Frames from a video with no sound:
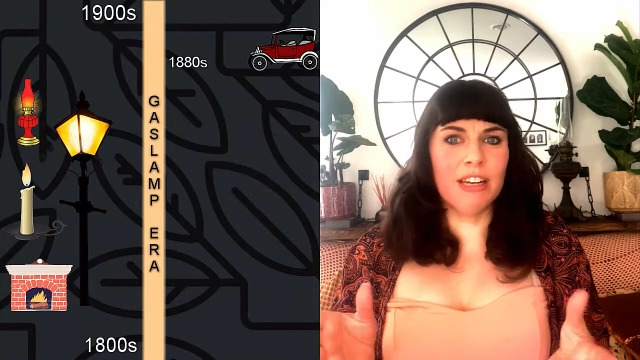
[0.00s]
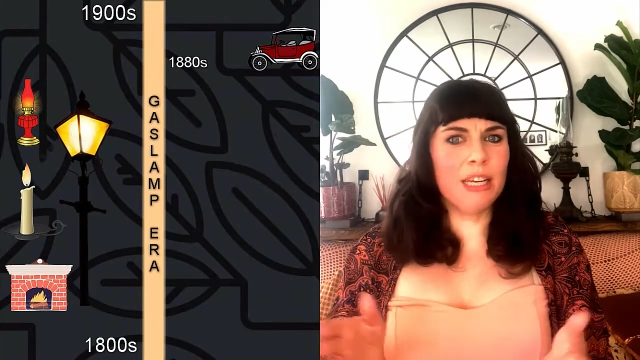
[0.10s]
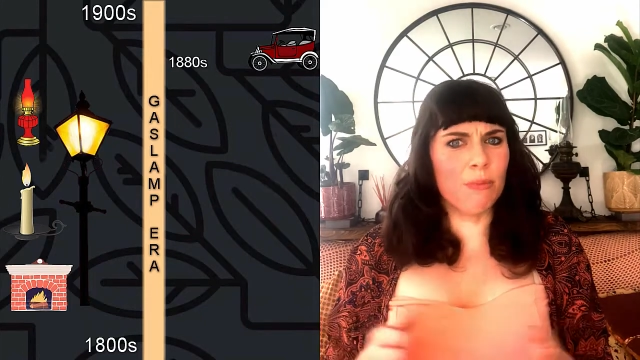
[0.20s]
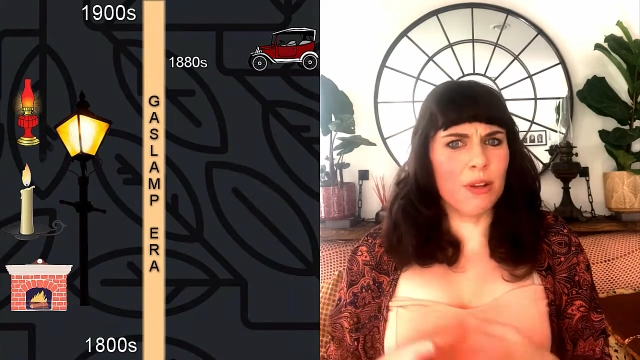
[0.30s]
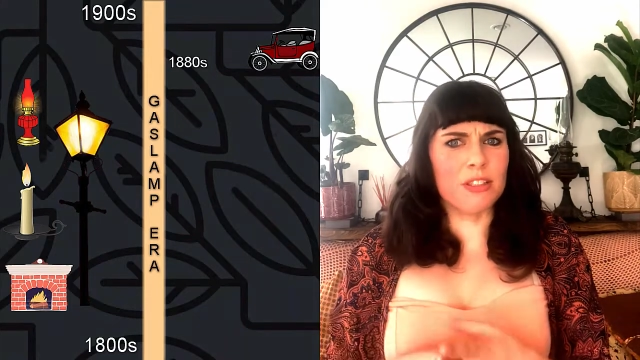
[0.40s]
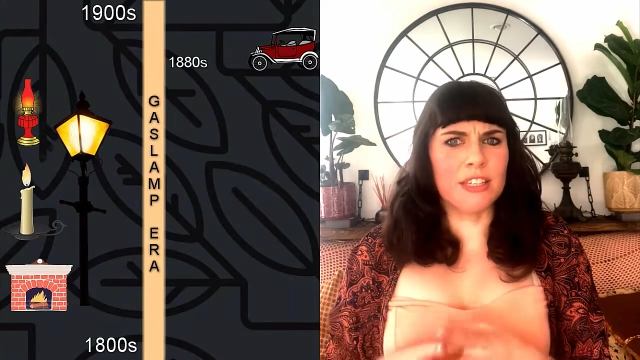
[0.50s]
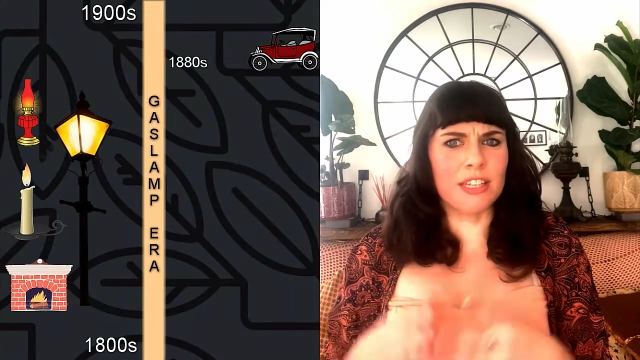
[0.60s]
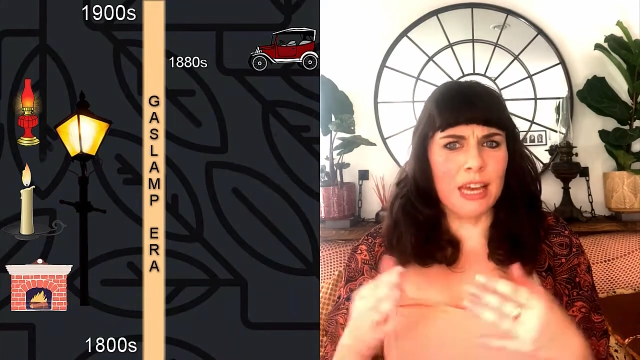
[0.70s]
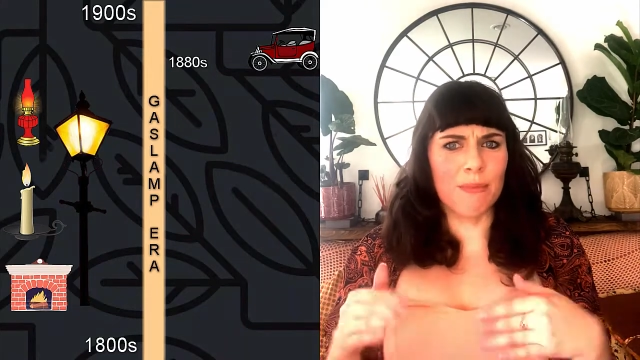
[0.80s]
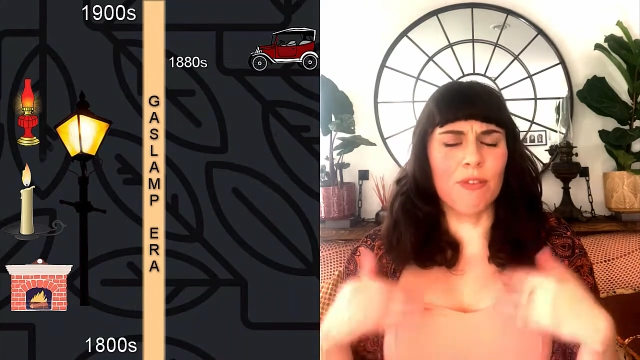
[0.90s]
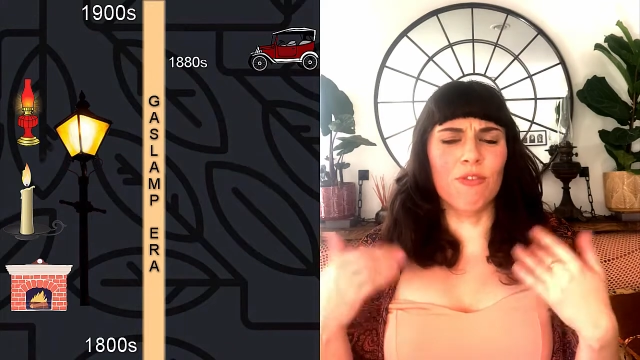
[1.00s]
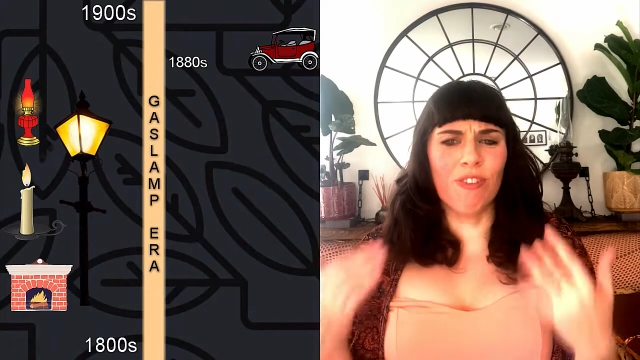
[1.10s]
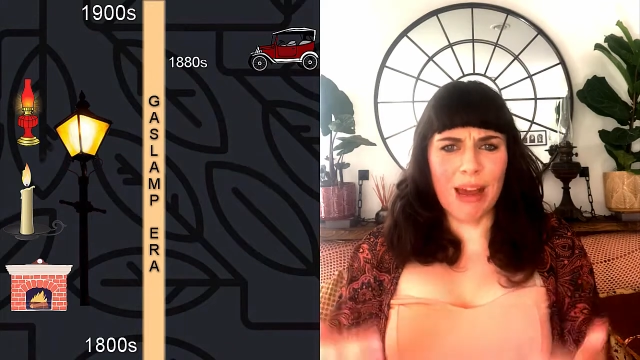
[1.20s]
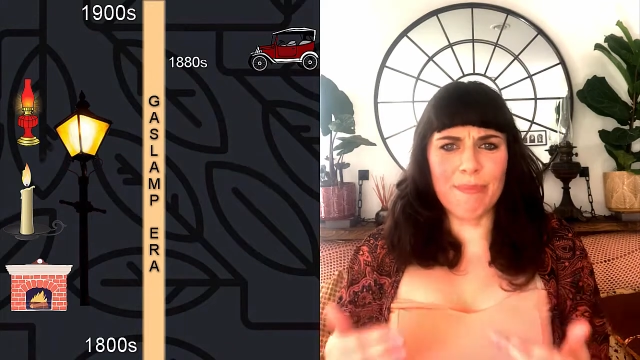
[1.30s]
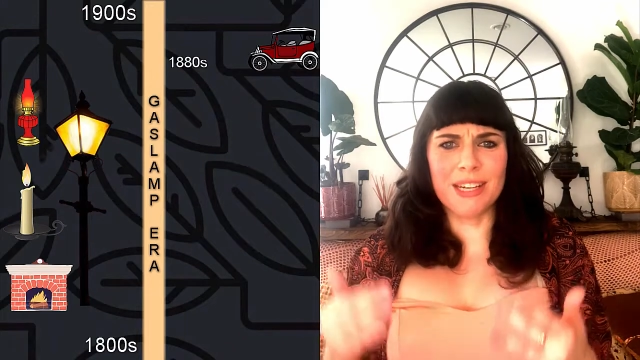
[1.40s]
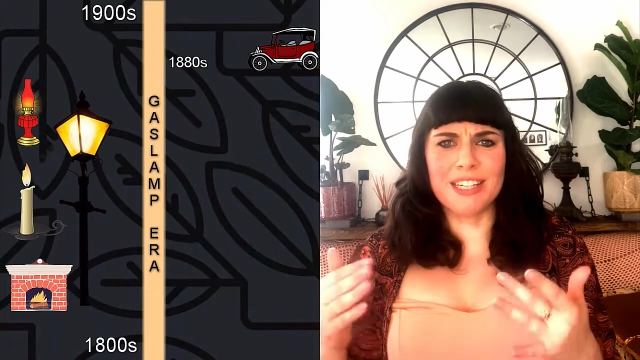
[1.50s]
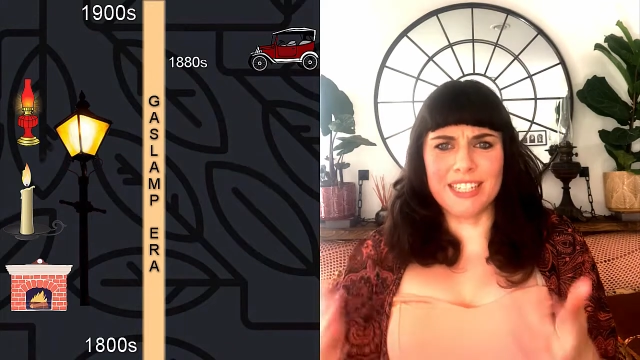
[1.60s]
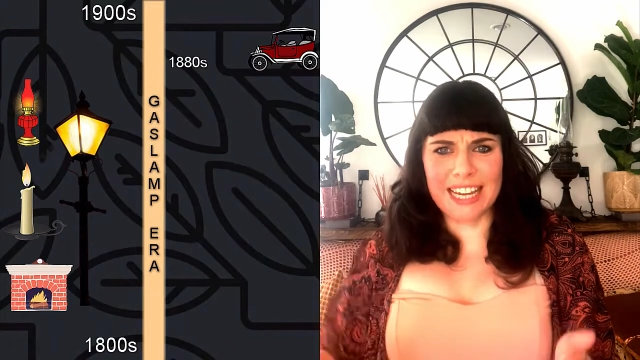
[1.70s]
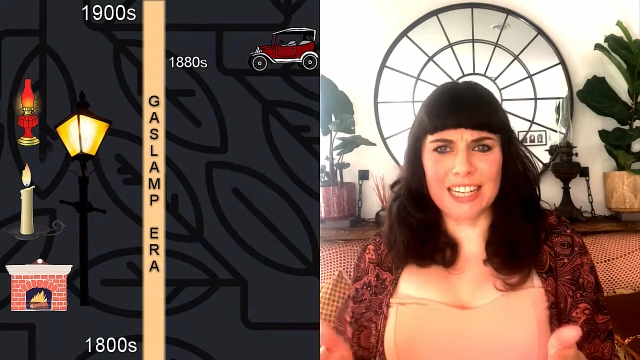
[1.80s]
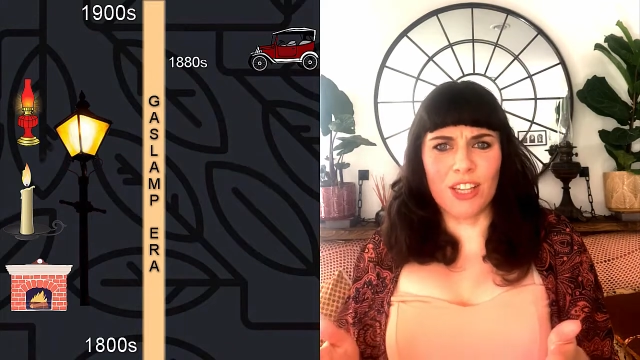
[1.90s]
really was a time of rapid
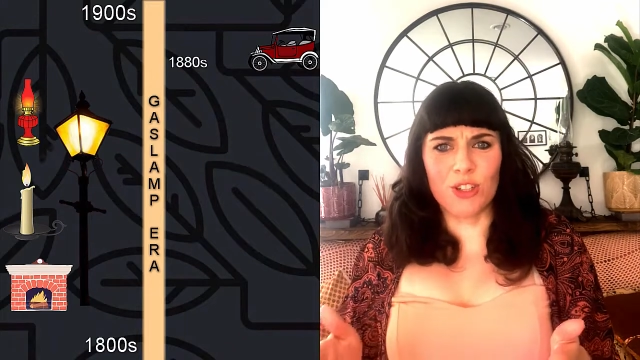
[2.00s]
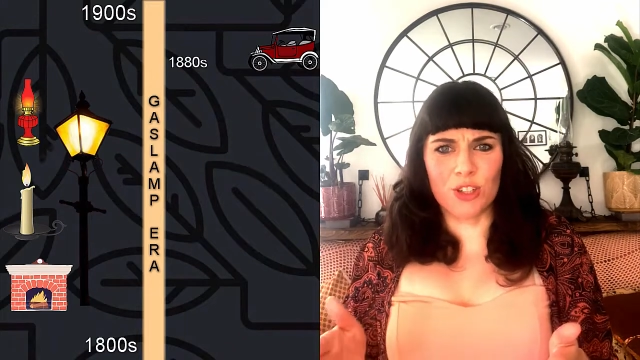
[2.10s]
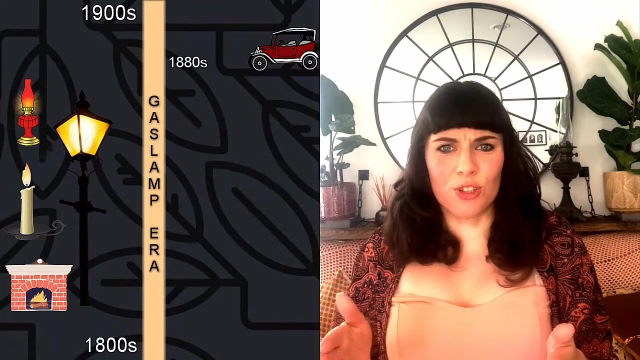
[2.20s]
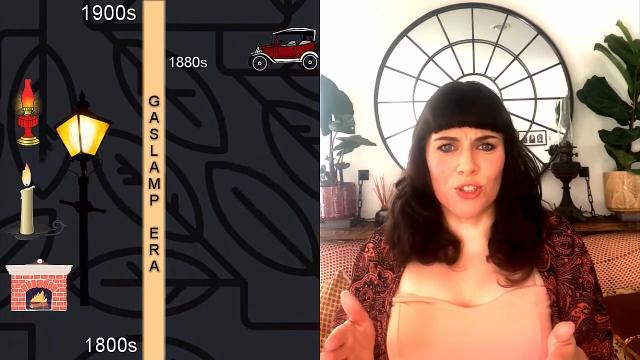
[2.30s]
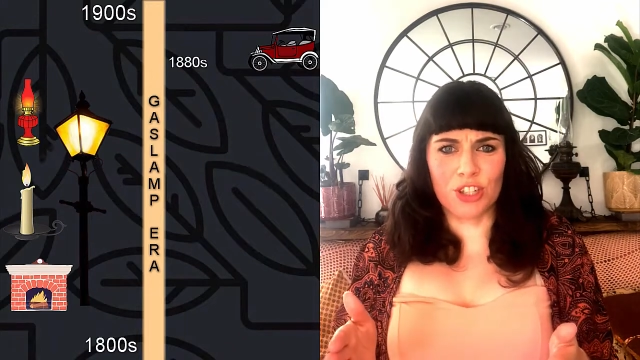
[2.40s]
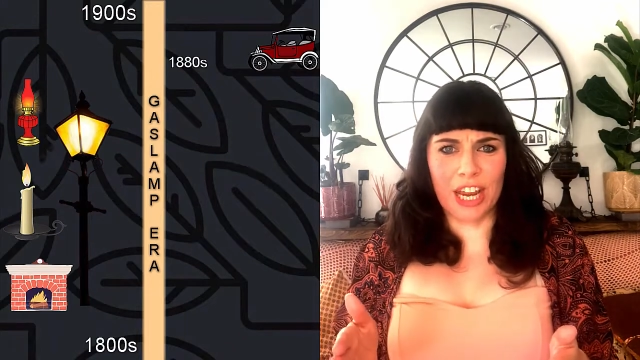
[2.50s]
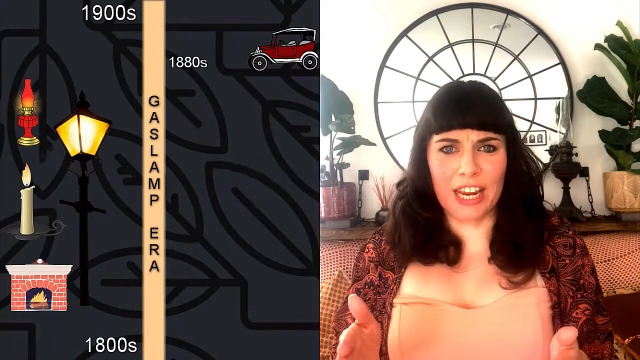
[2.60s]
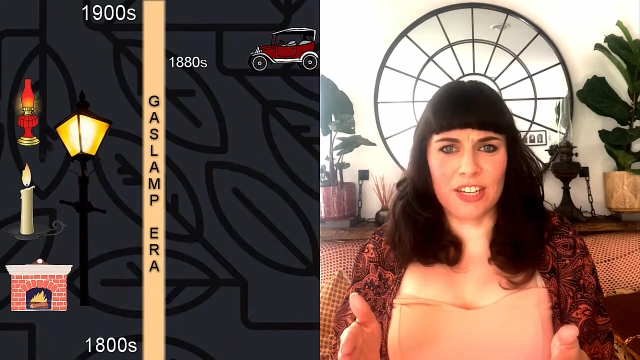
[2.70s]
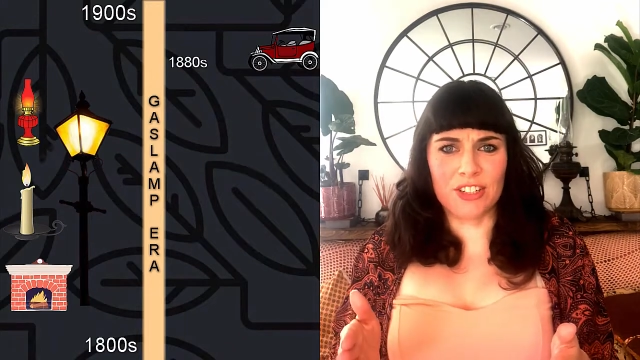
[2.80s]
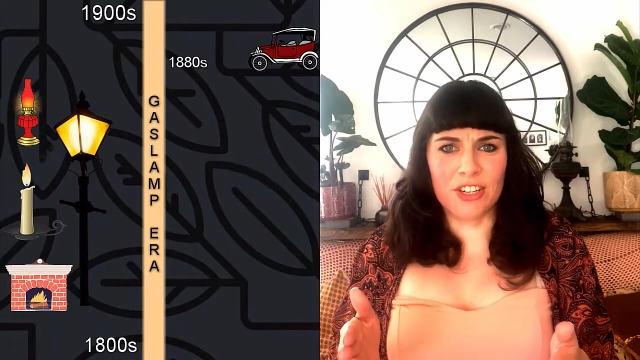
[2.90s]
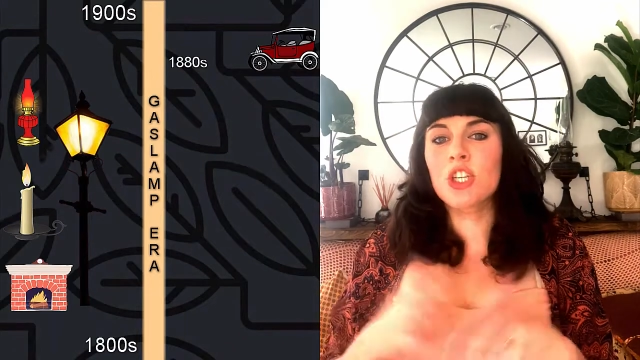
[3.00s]
technological change.